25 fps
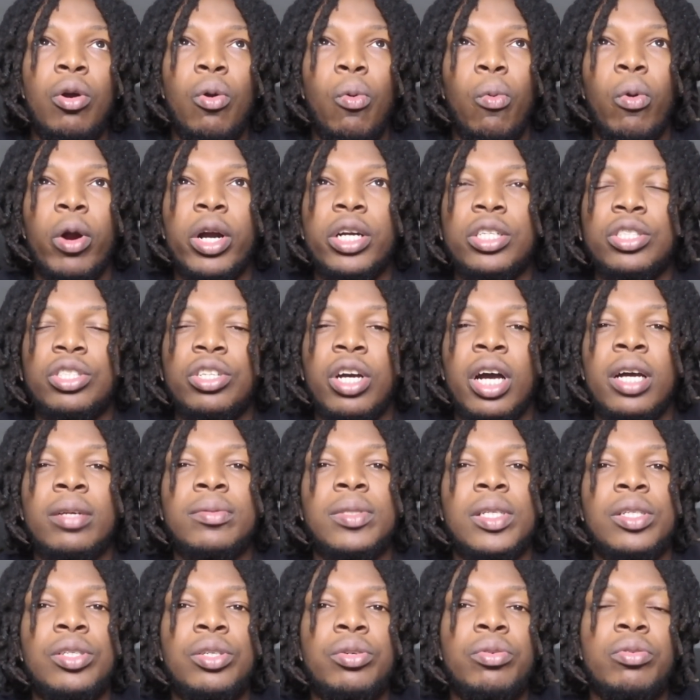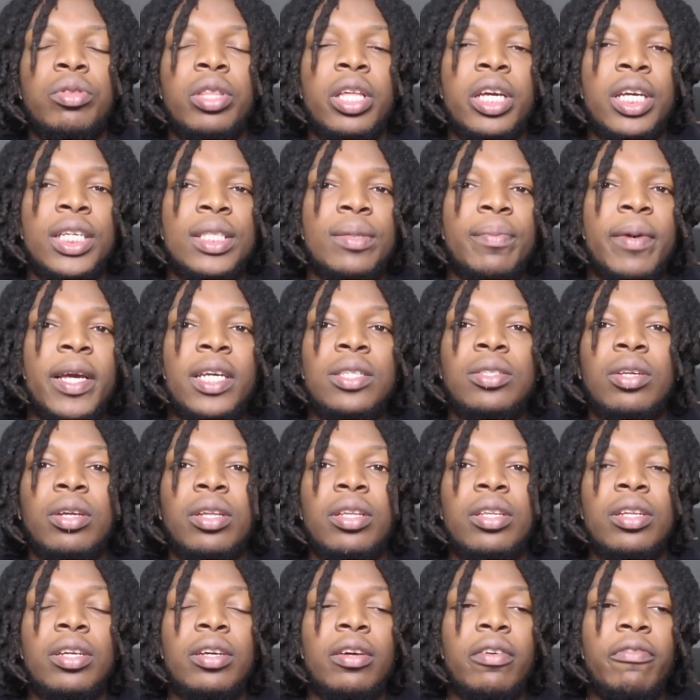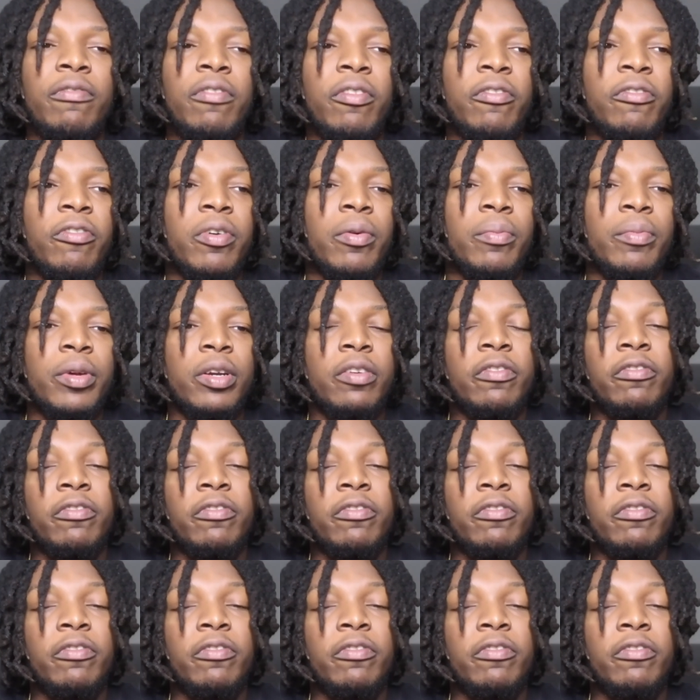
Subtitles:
work jobs and do things based on the fulfillment